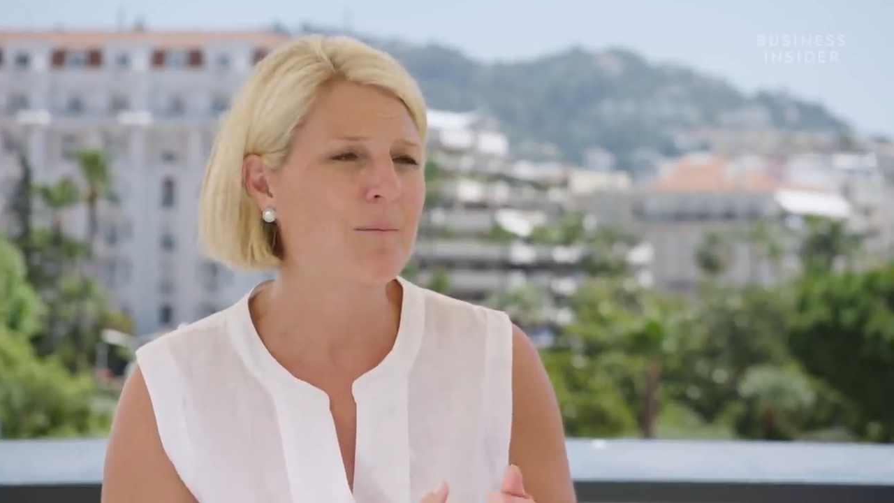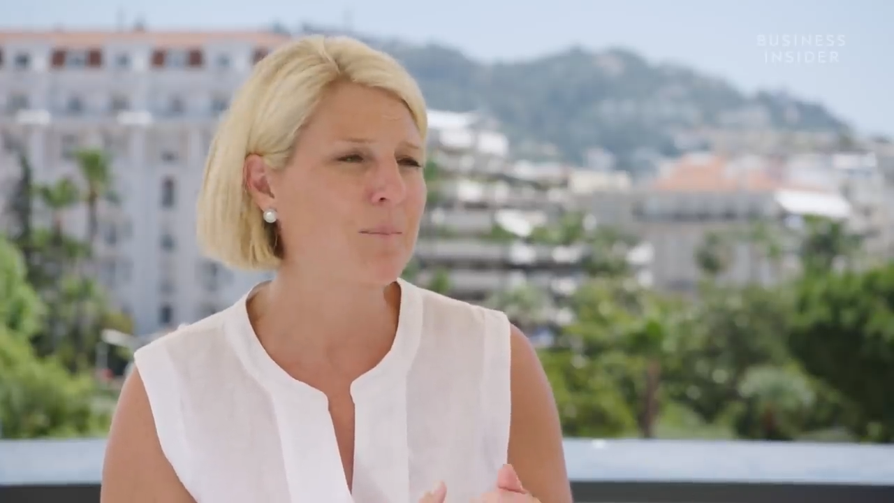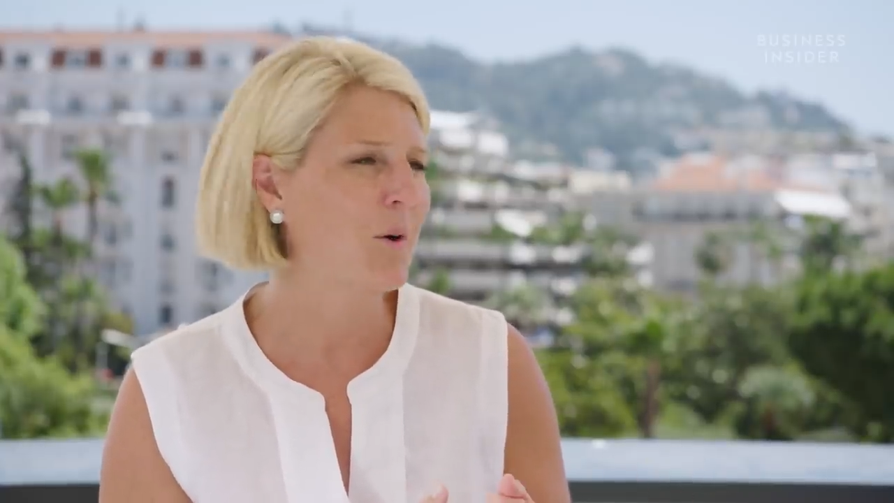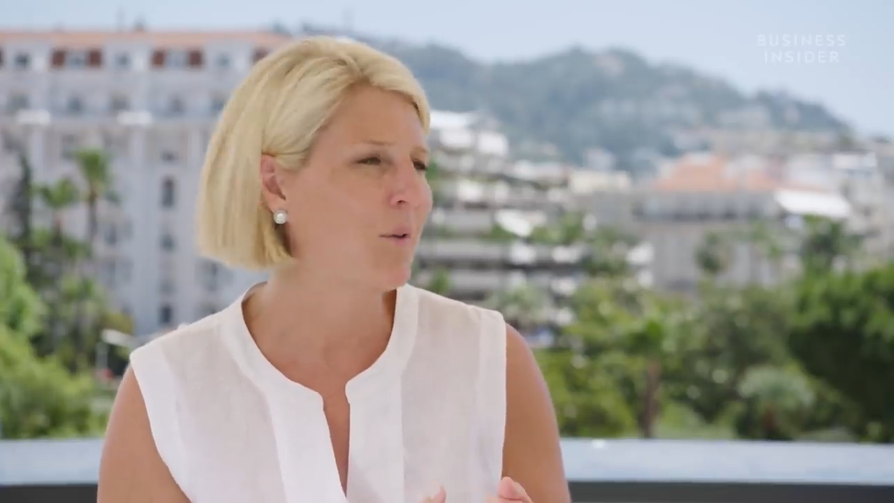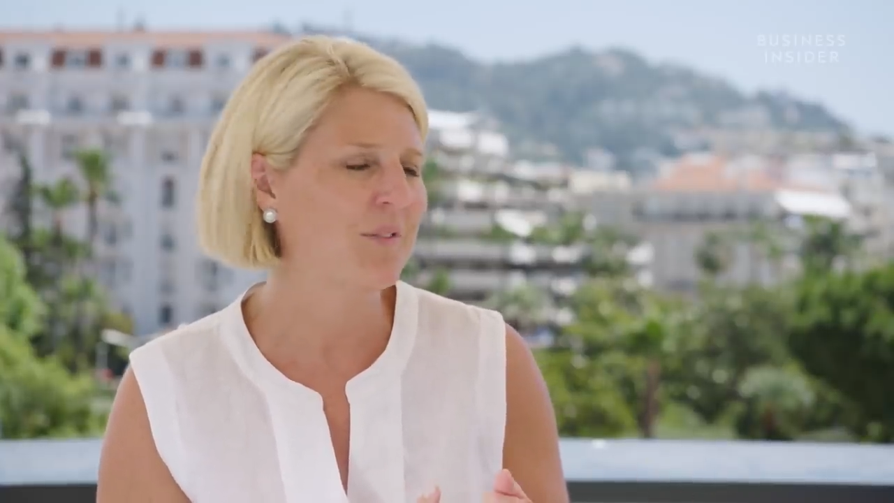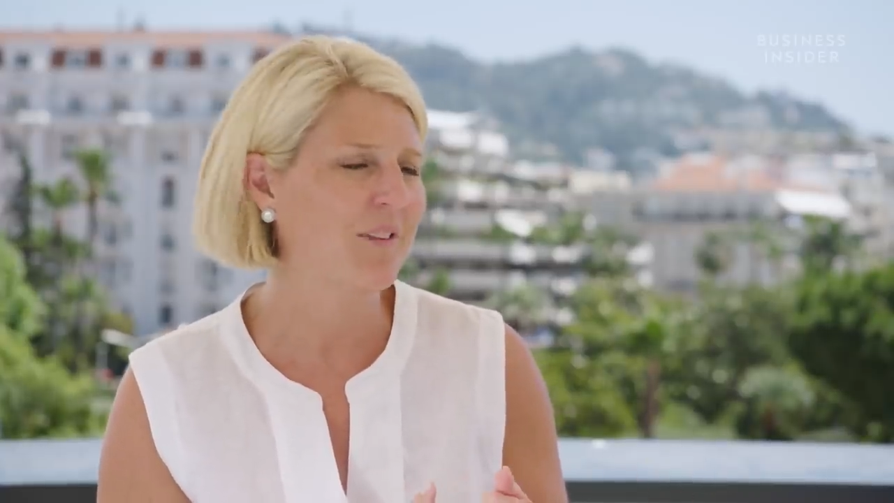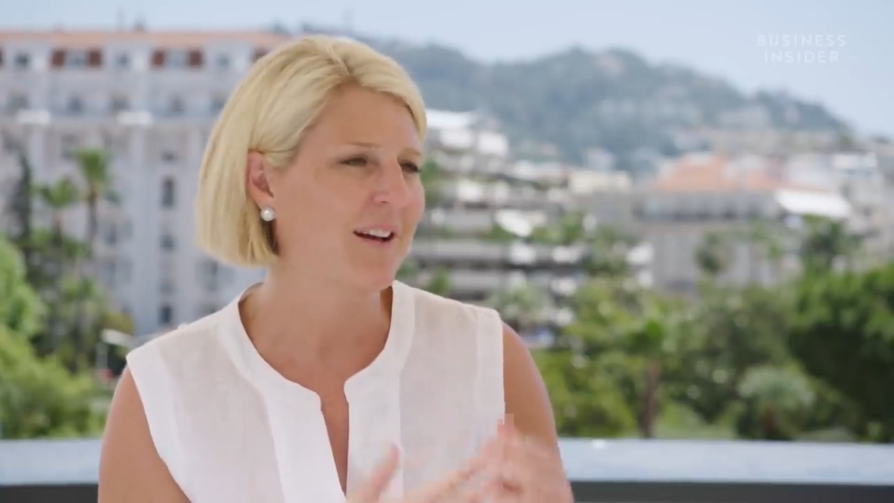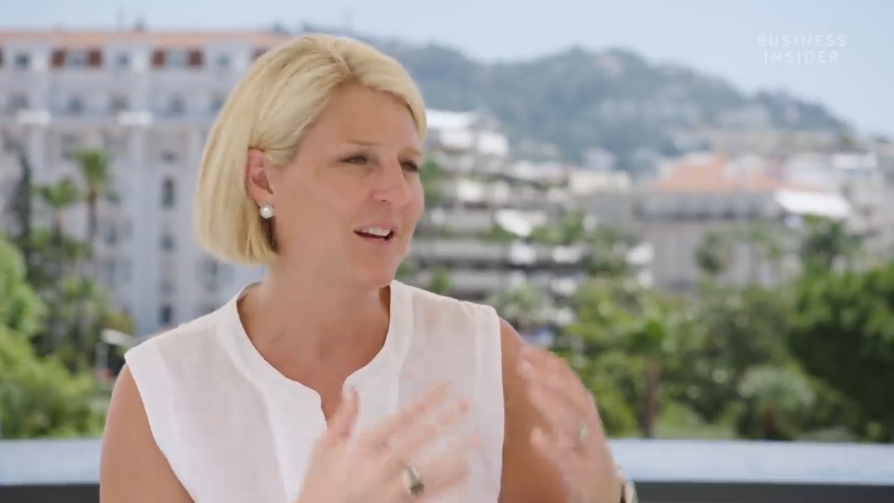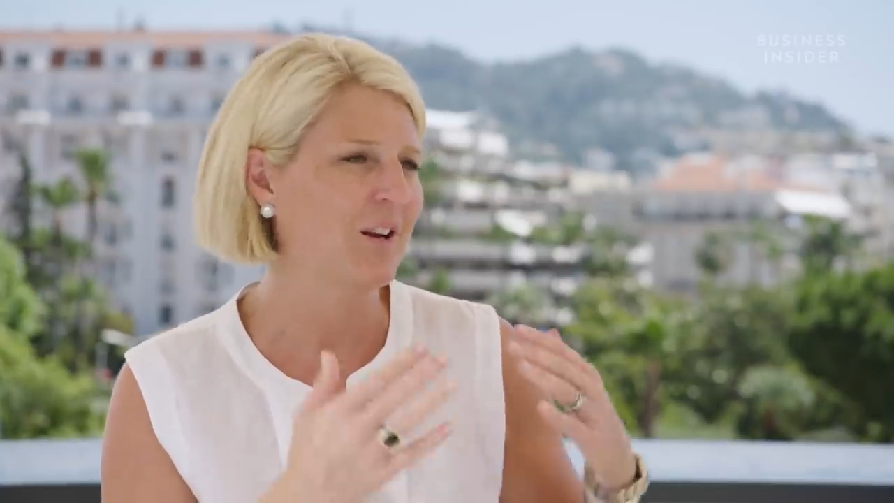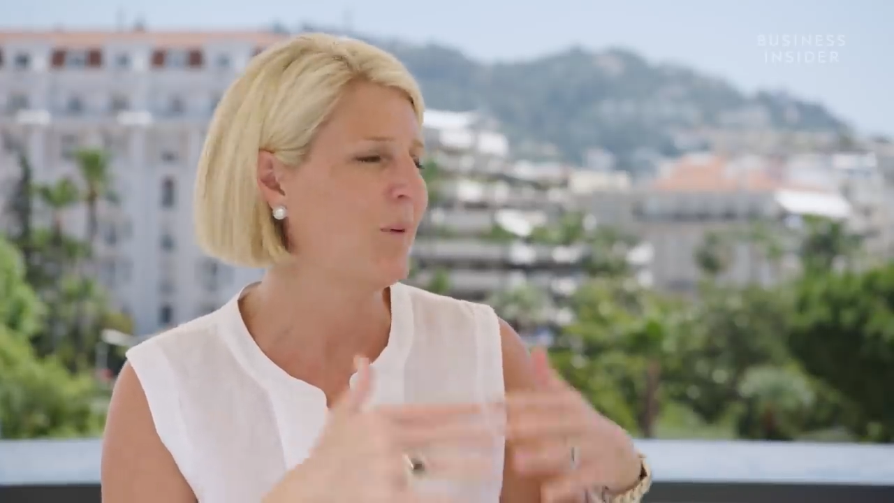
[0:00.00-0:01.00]
both
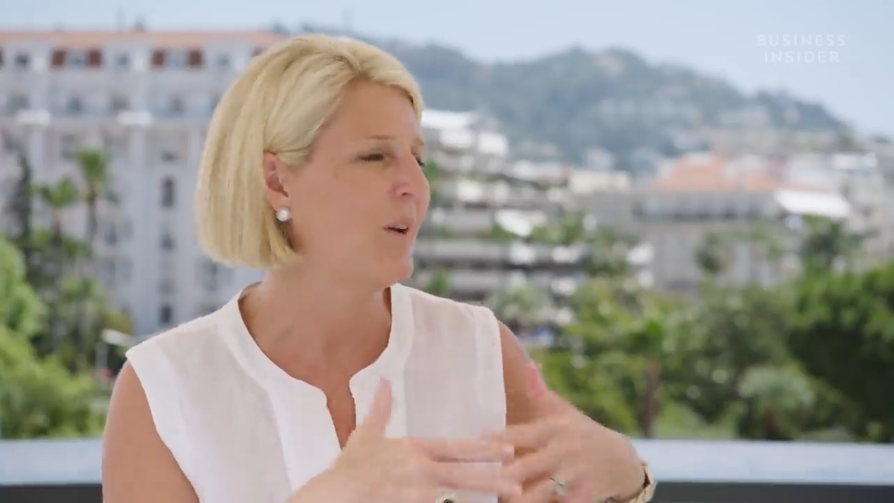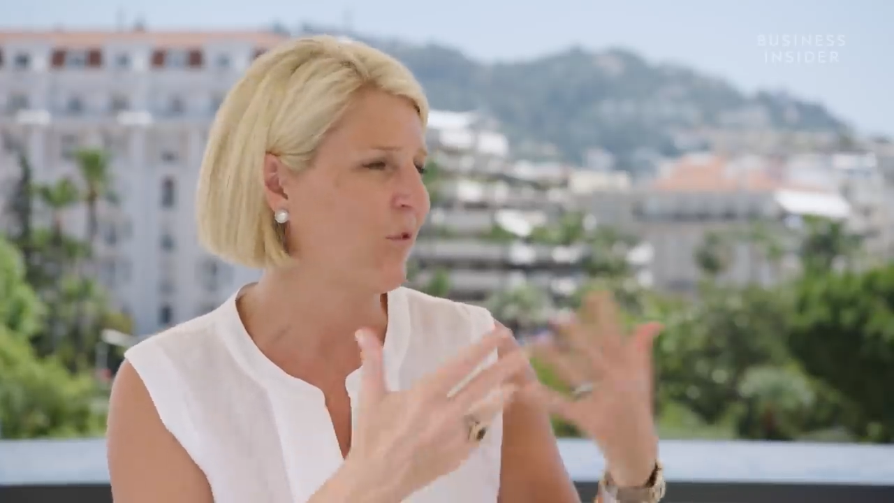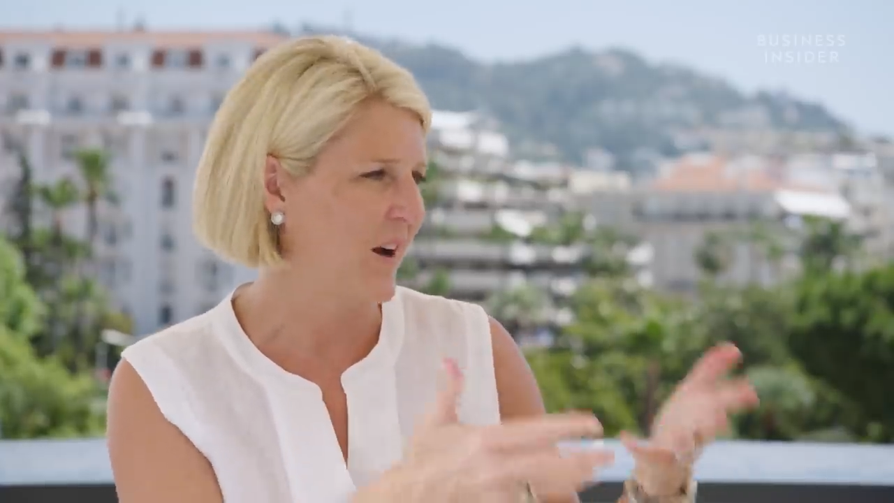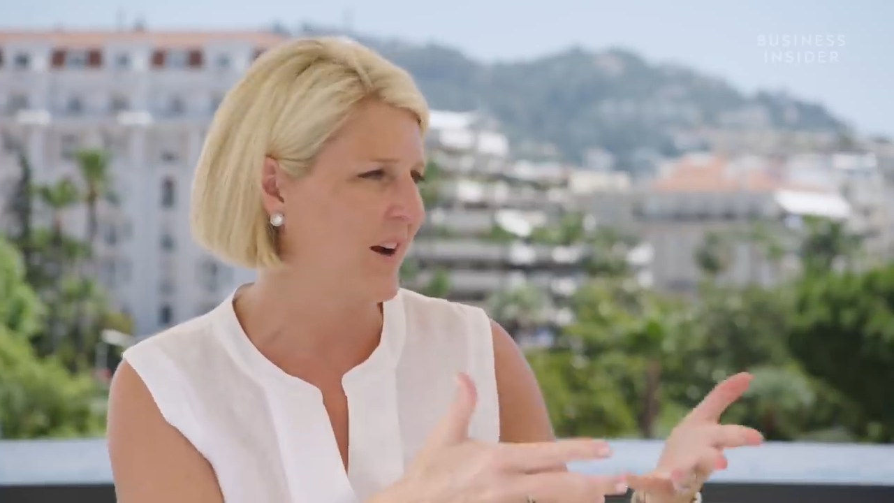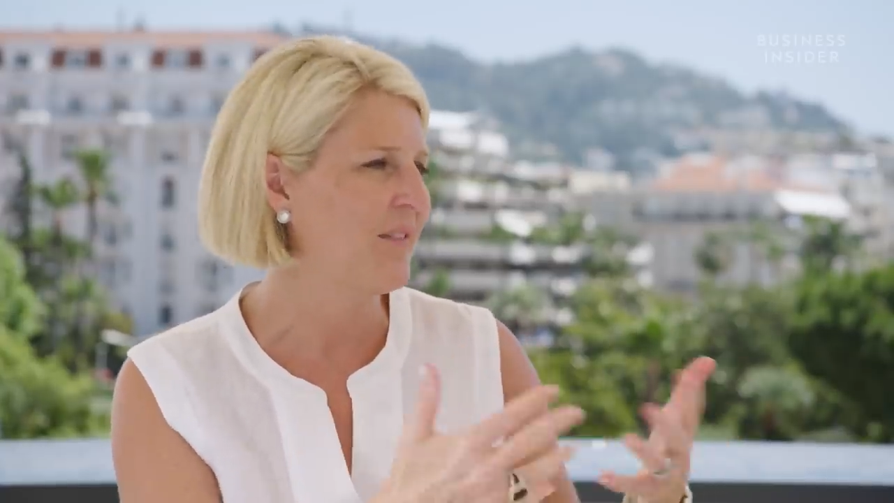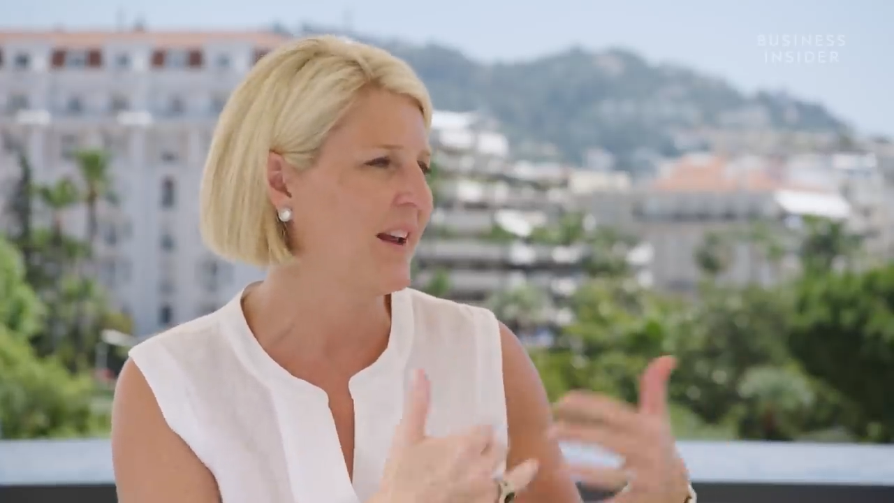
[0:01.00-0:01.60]
you know, in front of